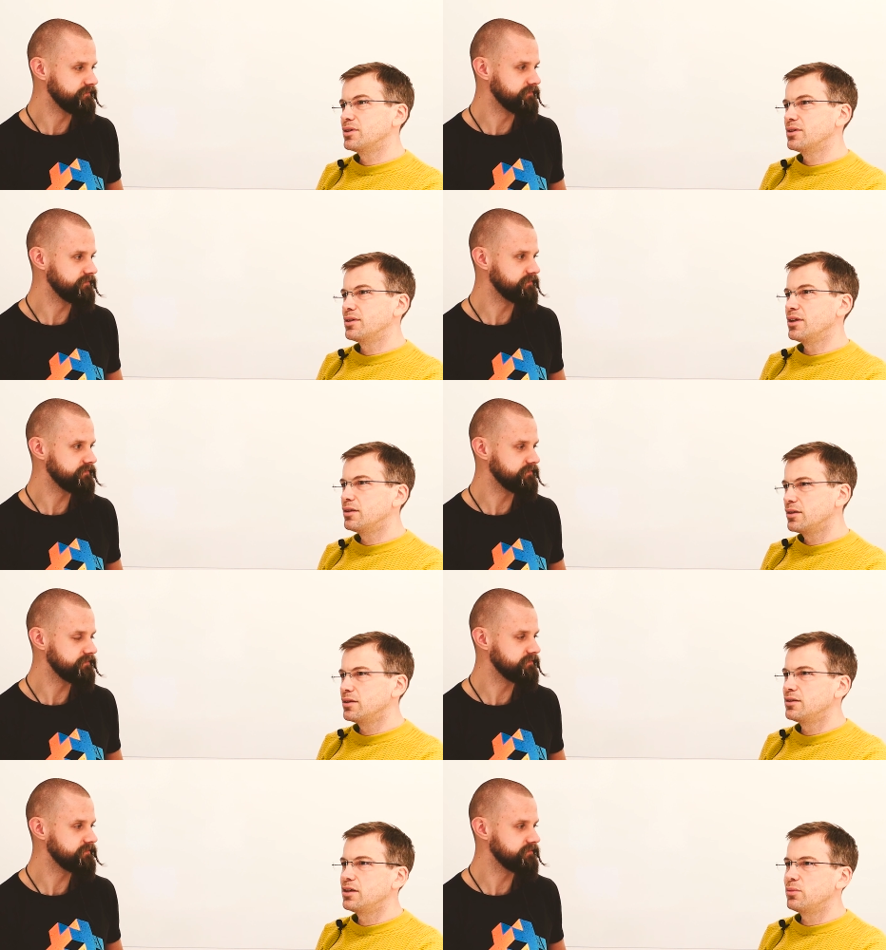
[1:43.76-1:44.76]
Speaker 1: uh,
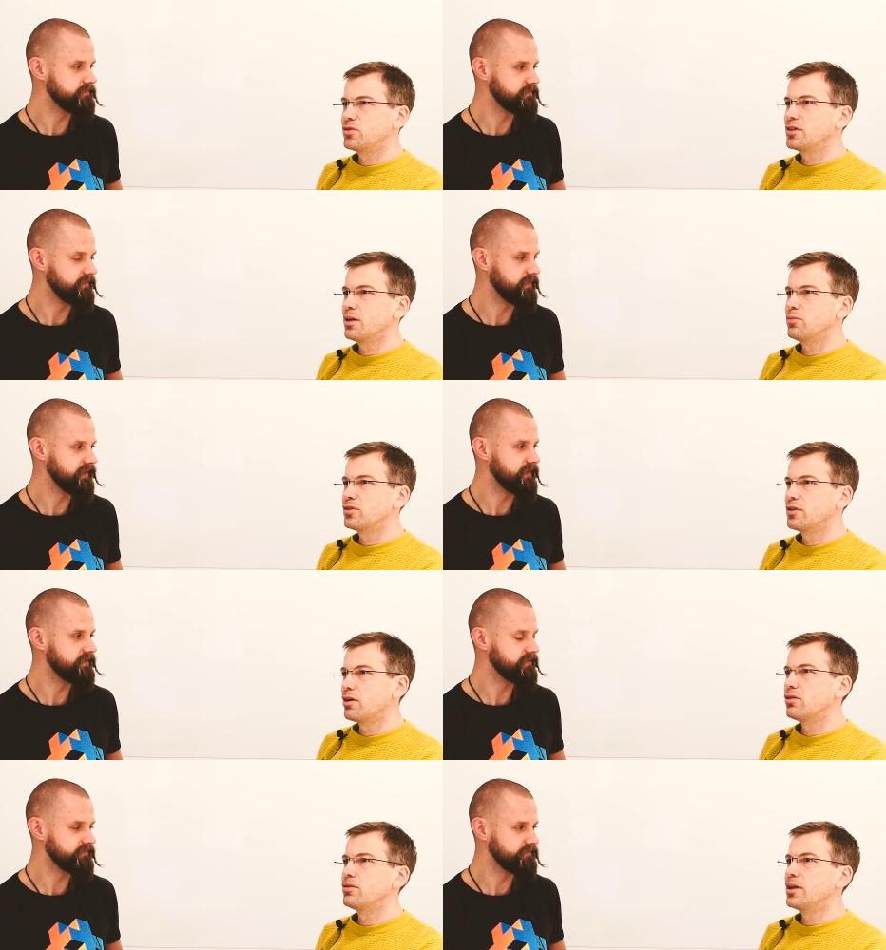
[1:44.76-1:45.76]
indie teams games
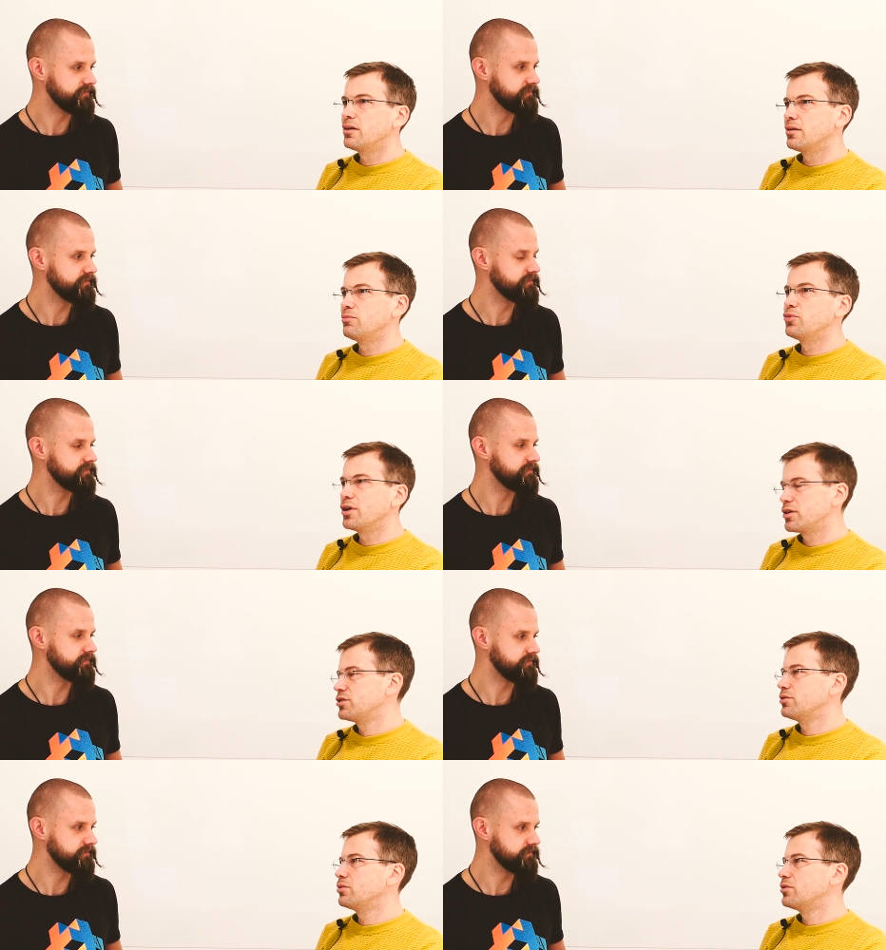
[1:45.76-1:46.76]
that are in
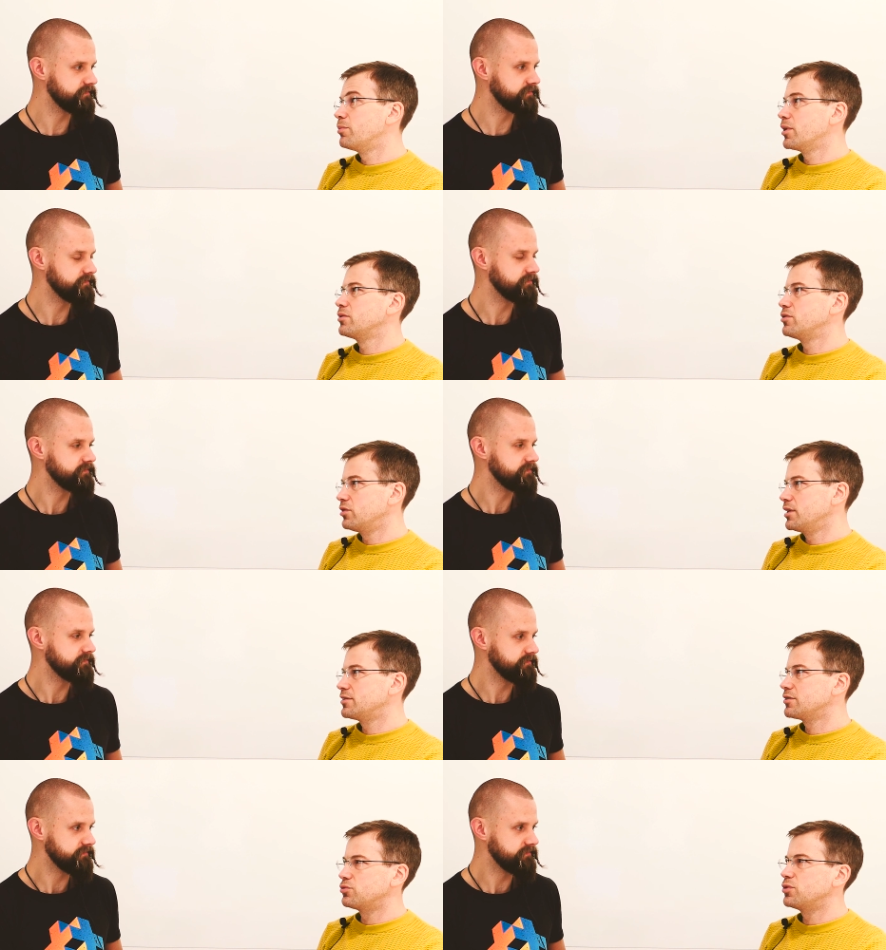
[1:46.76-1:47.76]
production or about to
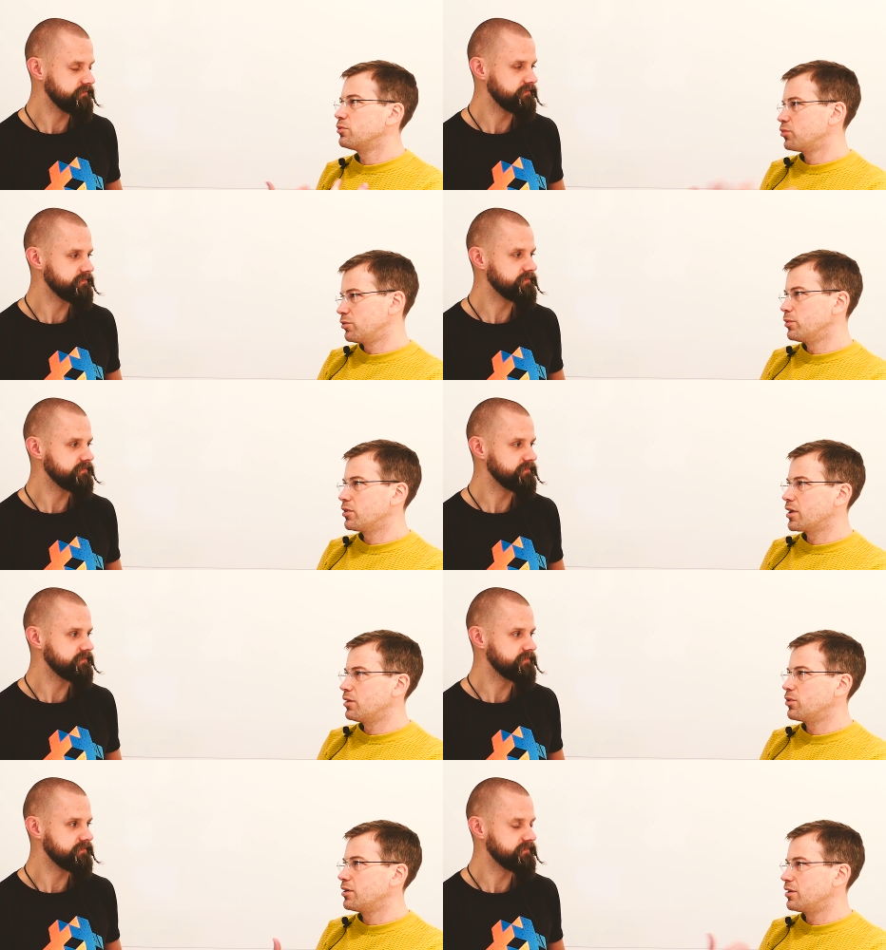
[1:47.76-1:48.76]
release, because we don't want to block
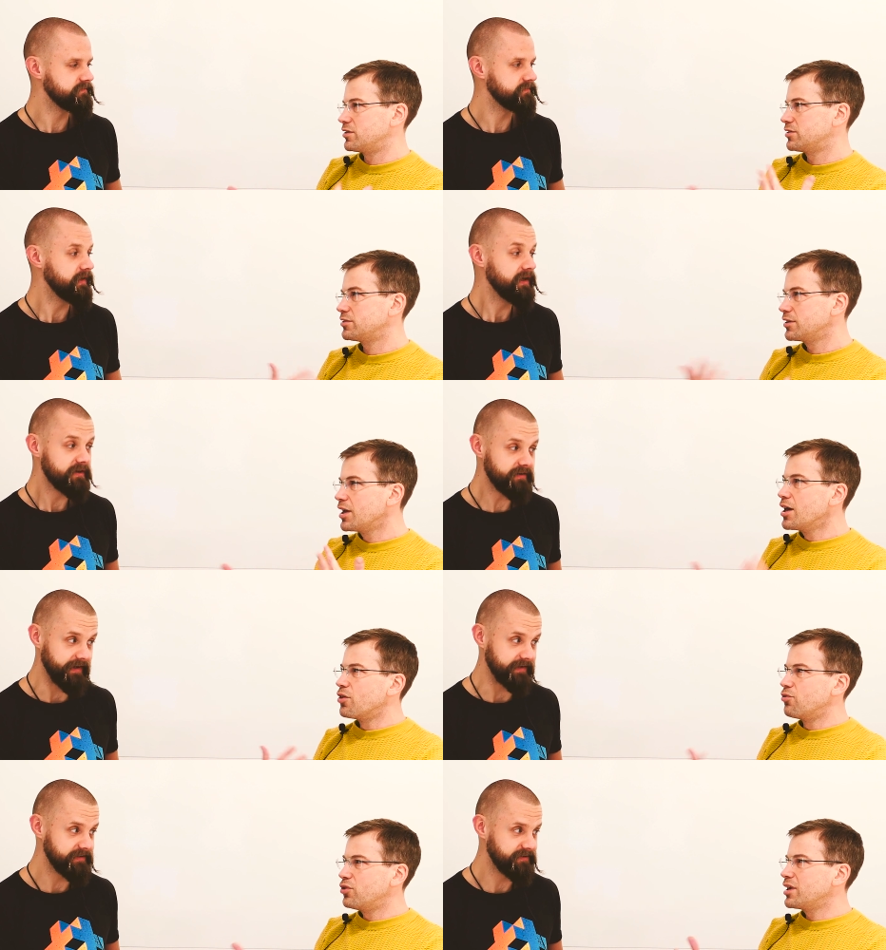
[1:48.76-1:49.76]
anyone that's
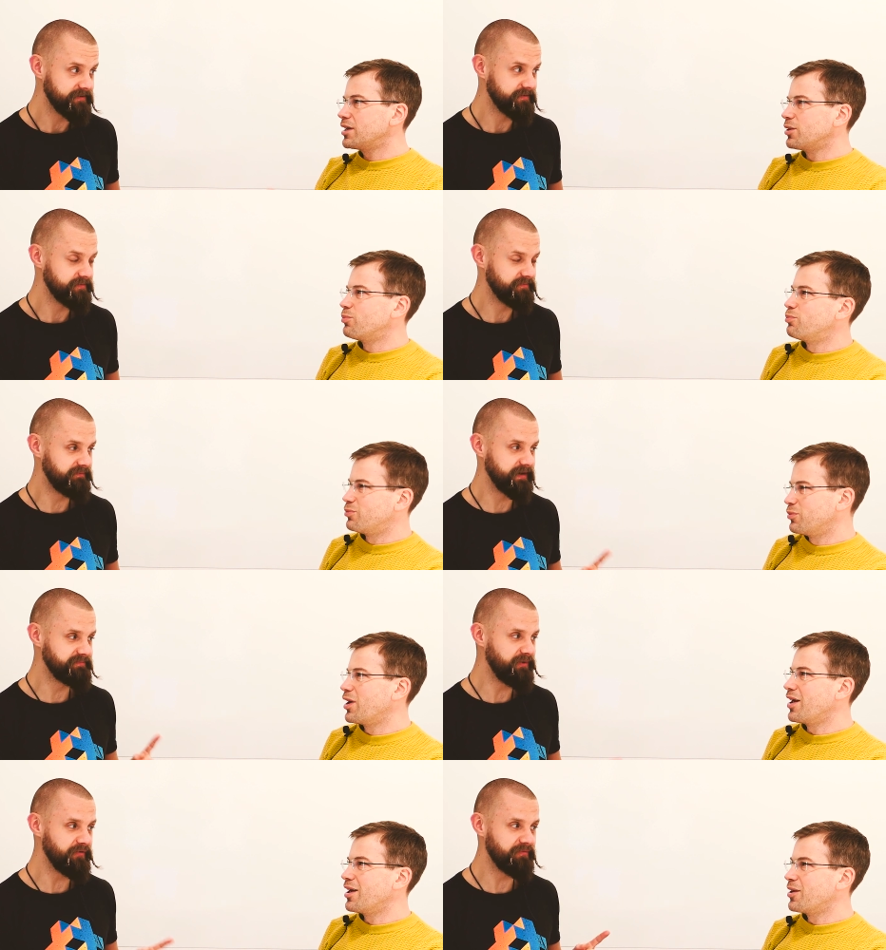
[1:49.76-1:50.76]
Speaker 2: right. really.
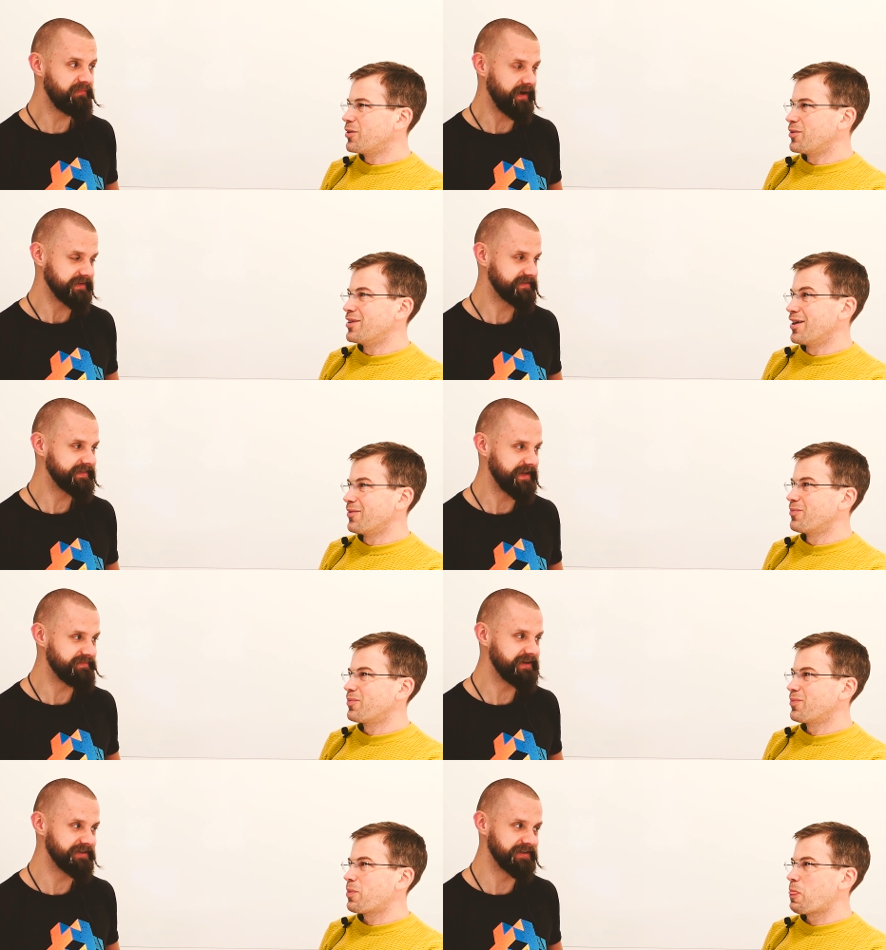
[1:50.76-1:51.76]
But both bugs yeah. that I
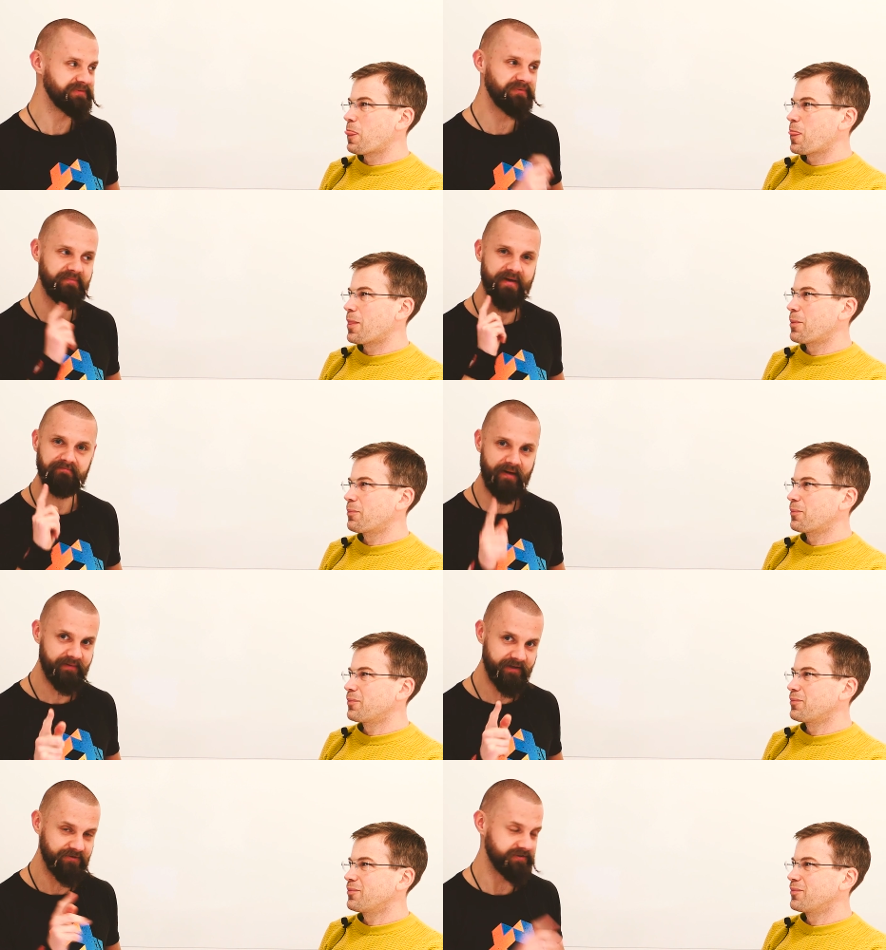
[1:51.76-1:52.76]
mentioned were by
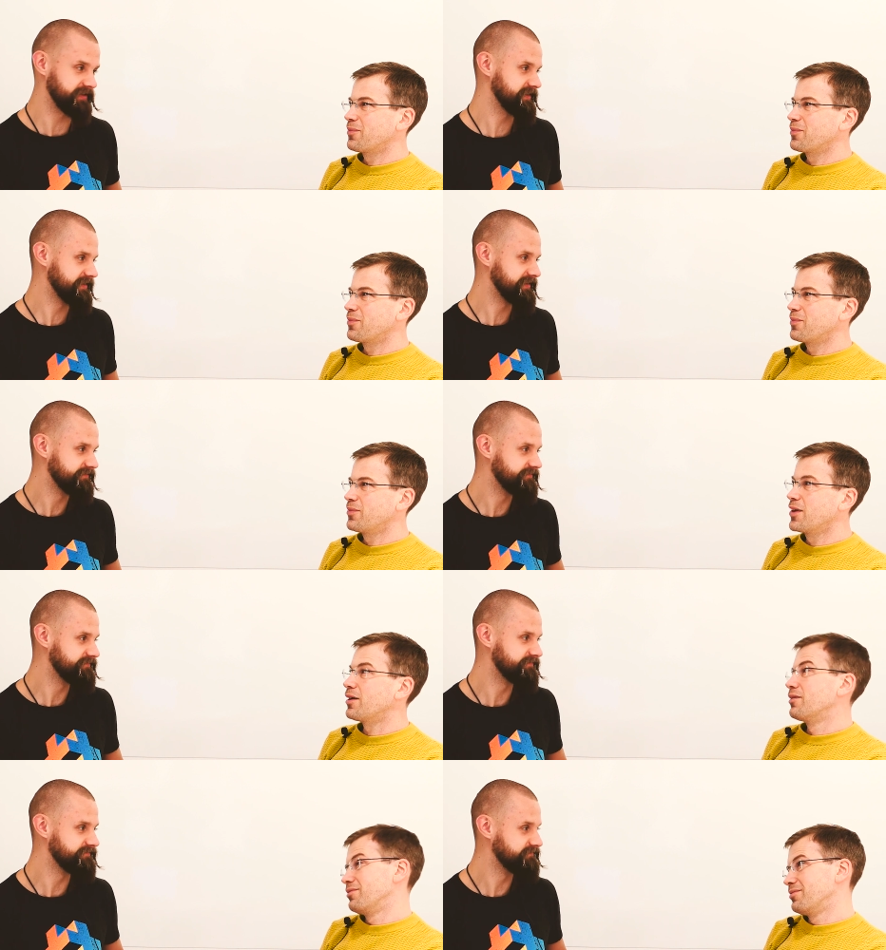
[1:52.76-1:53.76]
public users.
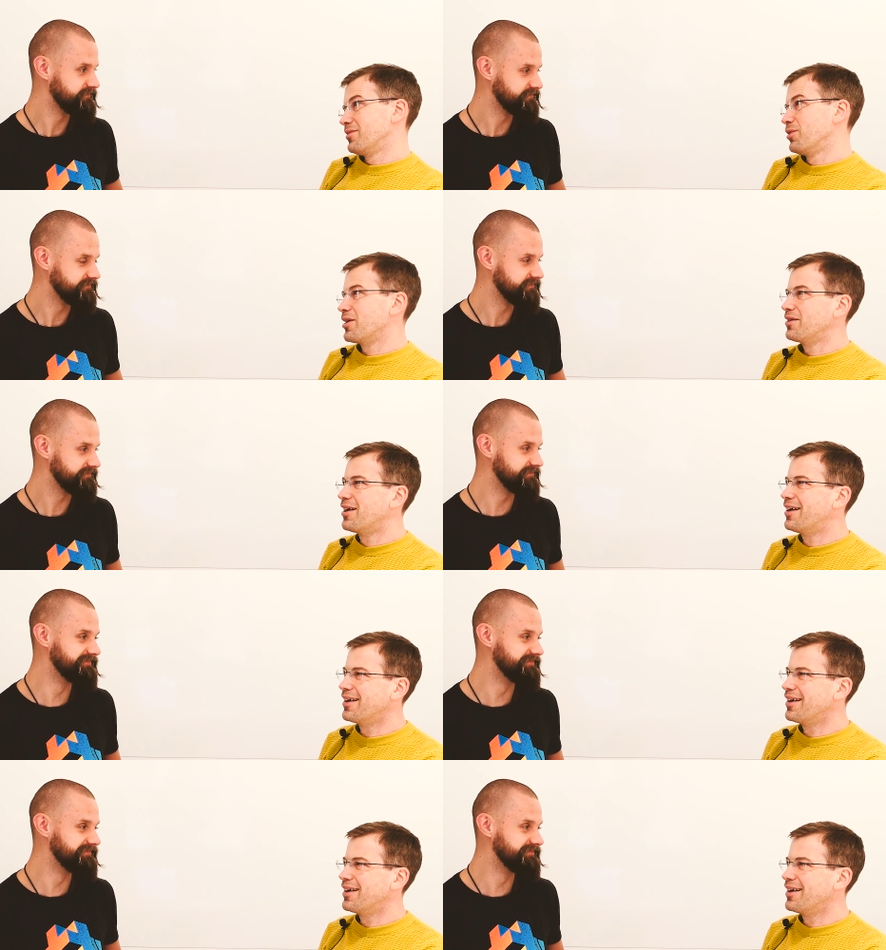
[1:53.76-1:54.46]
Speaker 1: Yeah. Okay.